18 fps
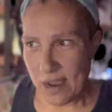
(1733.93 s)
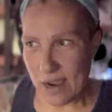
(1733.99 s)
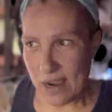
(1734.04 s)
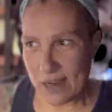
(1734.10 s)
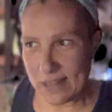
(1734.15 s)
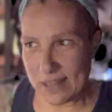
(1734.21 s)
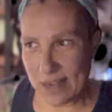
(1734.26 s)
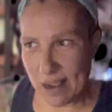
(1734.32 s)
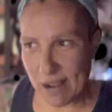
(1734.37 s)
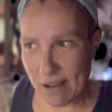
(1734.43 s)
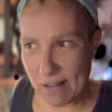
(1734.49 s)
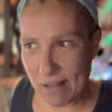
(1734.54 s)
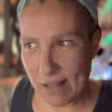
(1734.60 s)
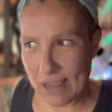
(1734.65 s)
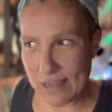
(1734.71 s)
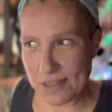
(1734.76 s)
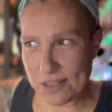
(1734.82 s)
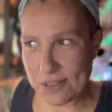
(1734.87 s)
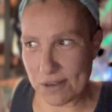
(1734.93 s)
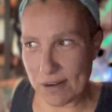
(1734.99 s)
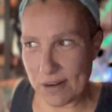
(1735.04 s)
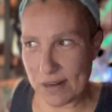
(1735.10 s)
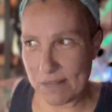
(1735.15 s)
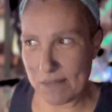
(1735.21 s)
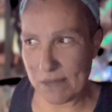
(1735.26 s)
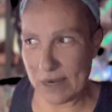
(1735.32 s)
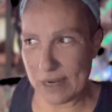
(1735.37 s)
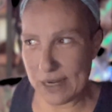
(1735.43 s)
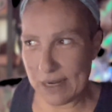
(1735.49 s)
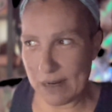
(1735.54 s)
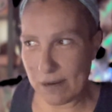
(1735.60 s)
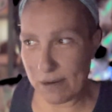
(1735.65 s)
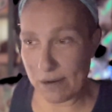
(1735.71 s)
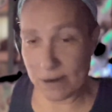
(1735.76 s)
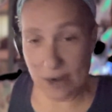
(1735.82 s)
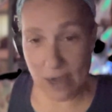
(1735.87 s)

Until I started meeting,